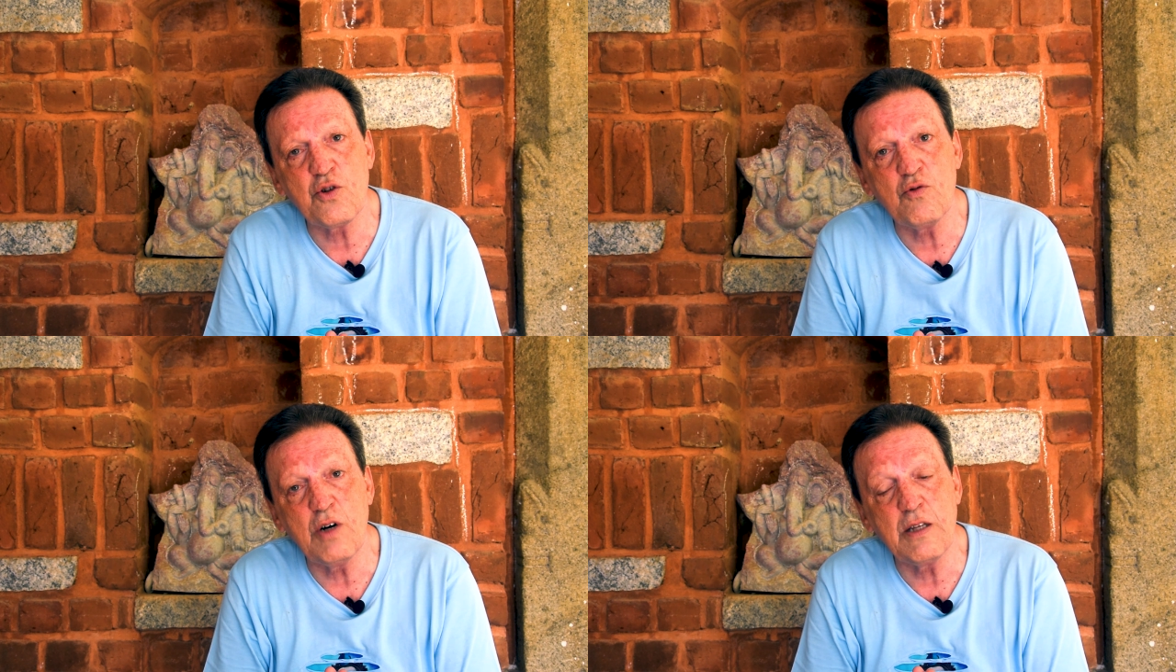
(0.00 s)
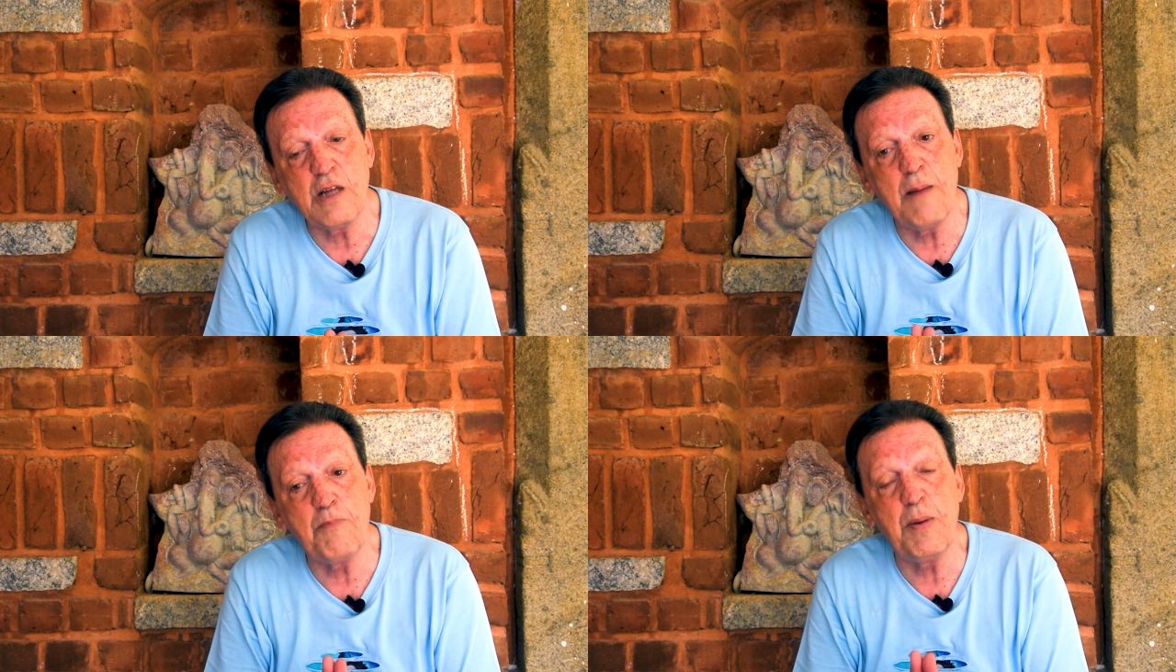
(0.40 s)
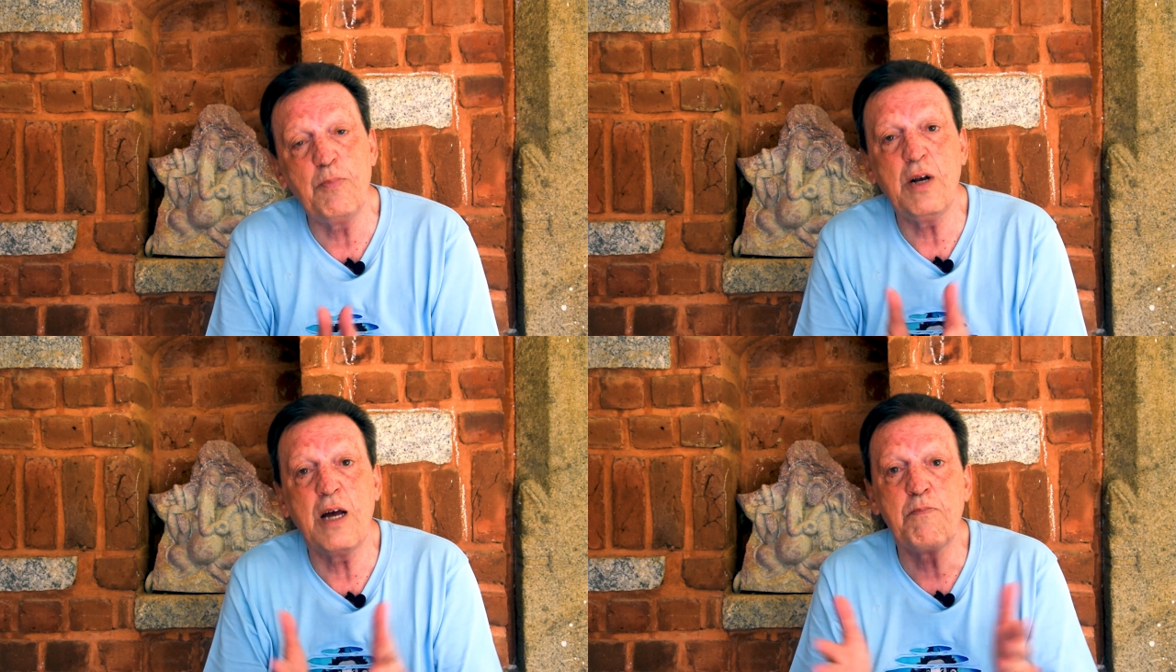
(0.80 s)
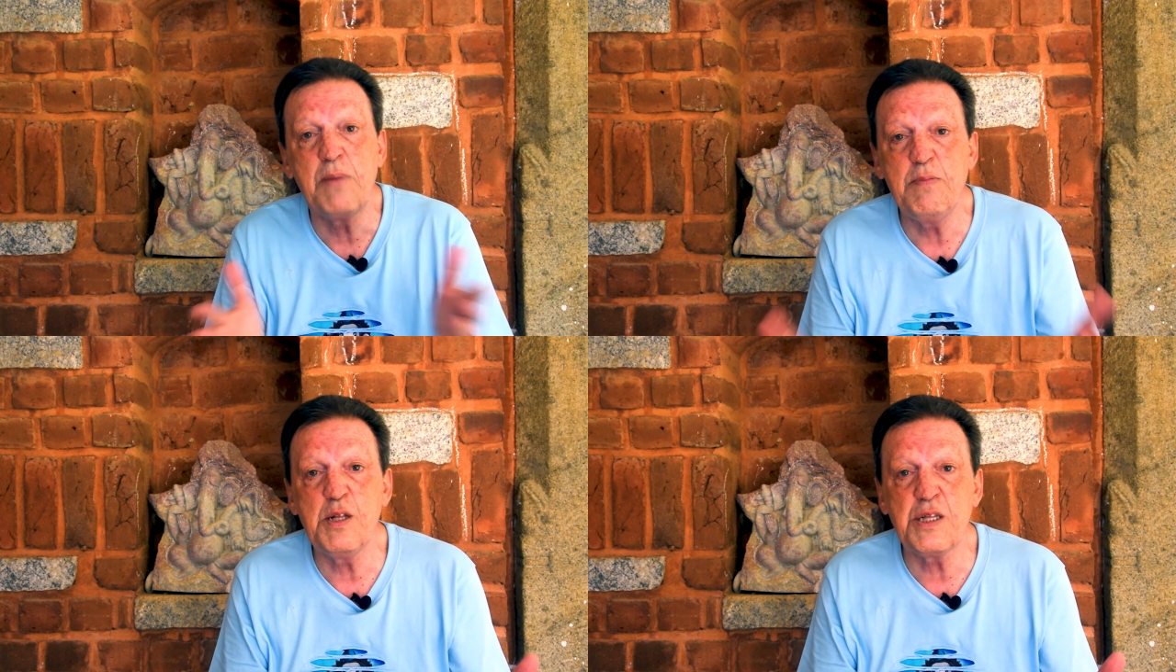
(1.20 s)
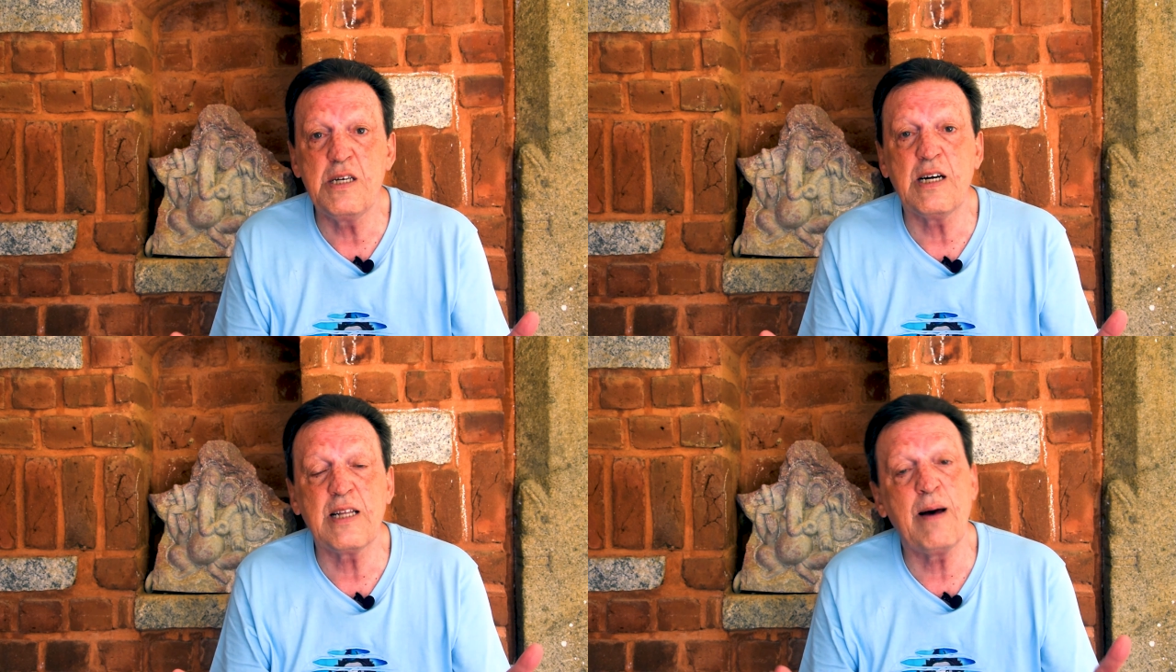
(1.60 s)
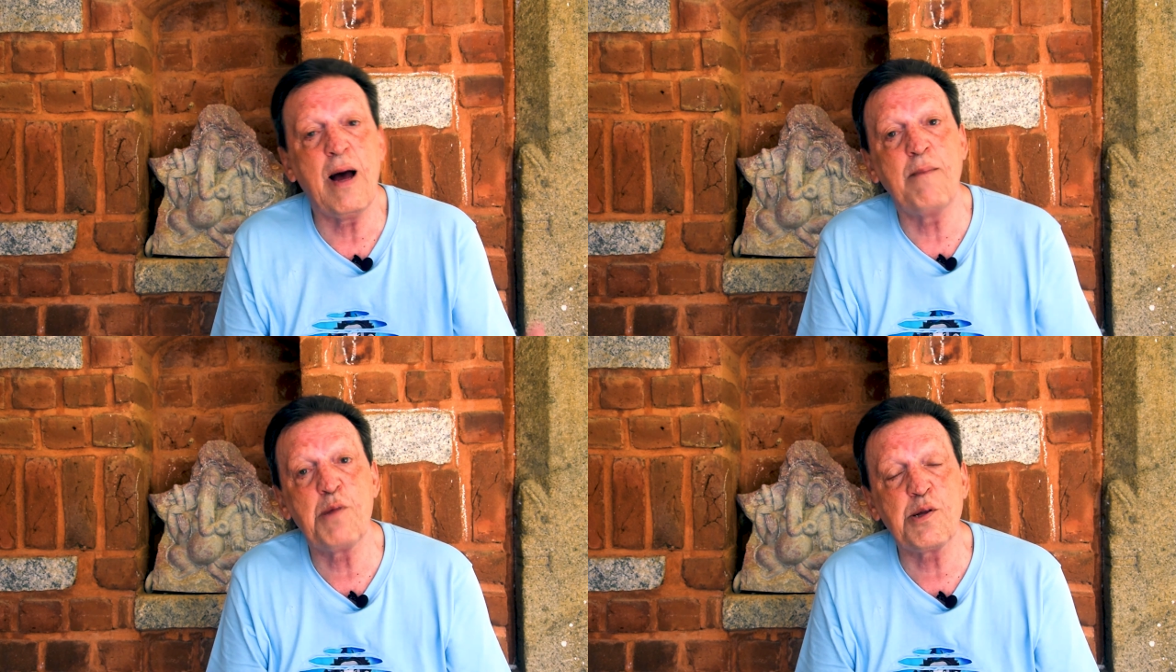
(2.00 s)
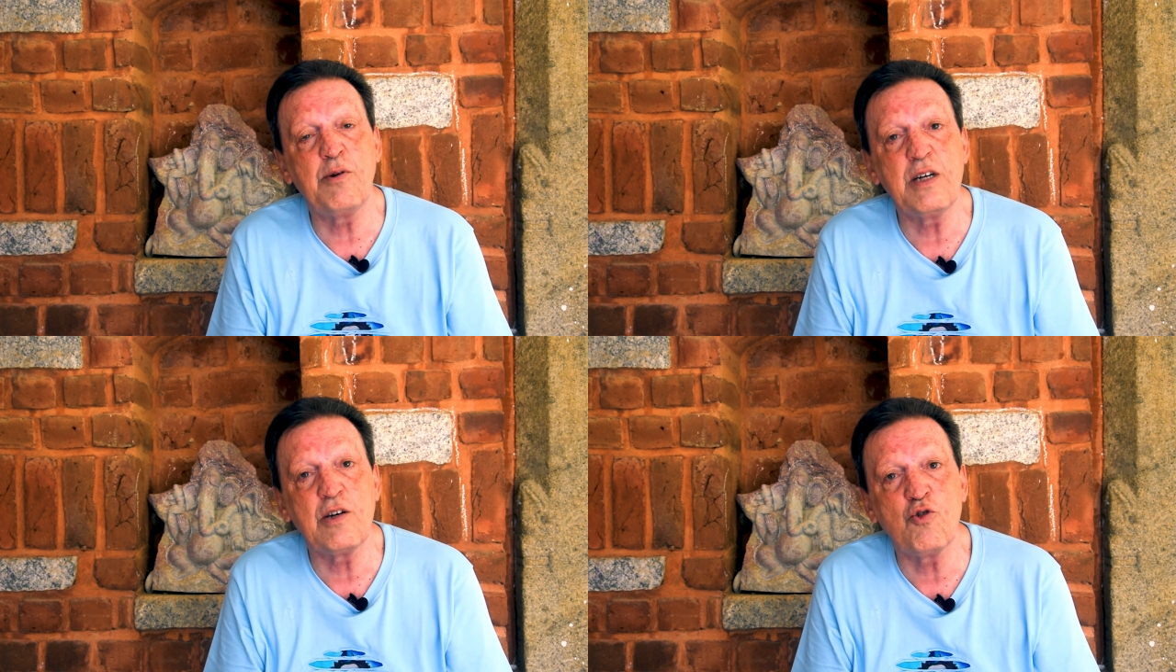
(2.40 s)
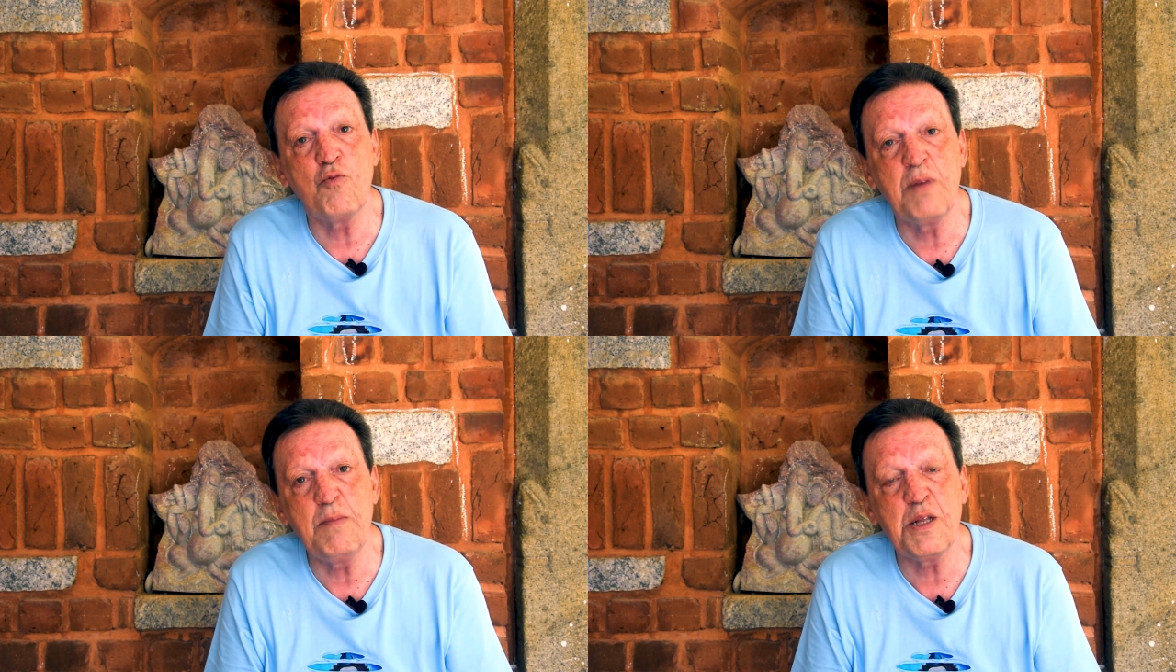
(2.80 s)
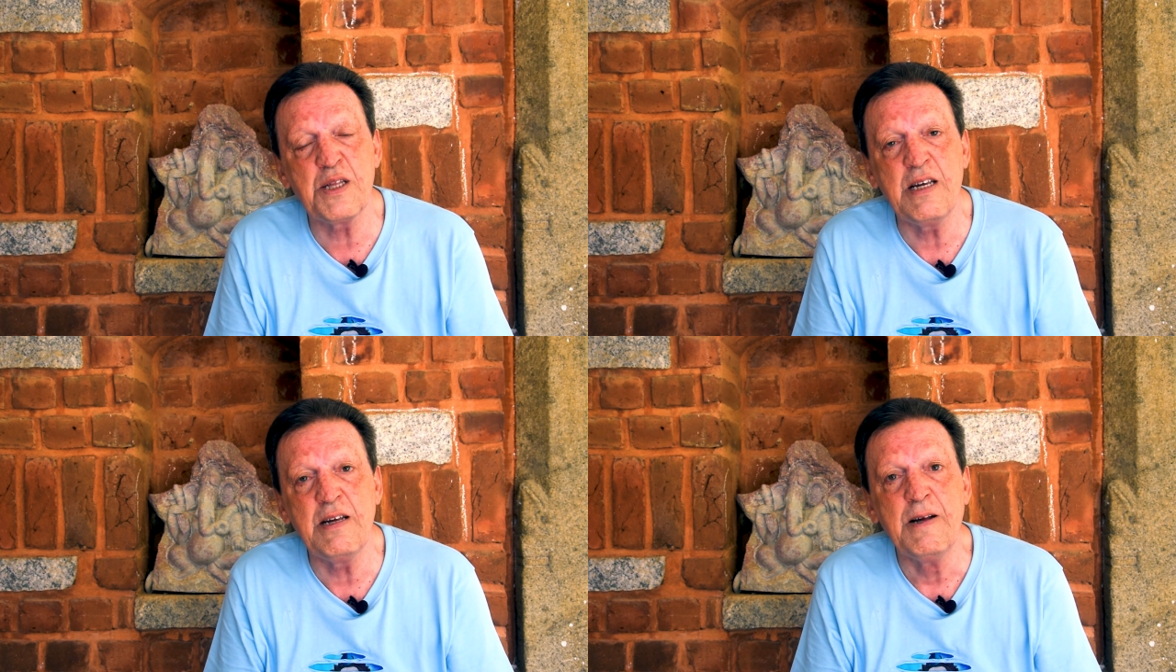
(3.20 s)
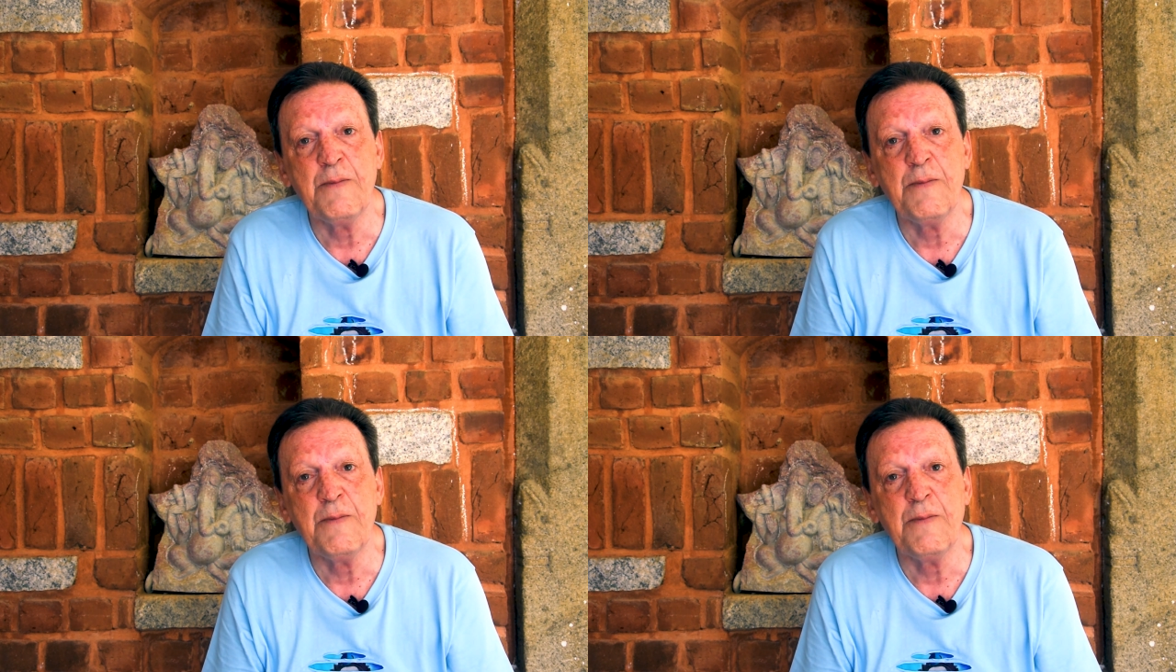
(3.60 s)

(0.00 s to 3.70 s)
and people like BBC, and I'm sorry, BBC,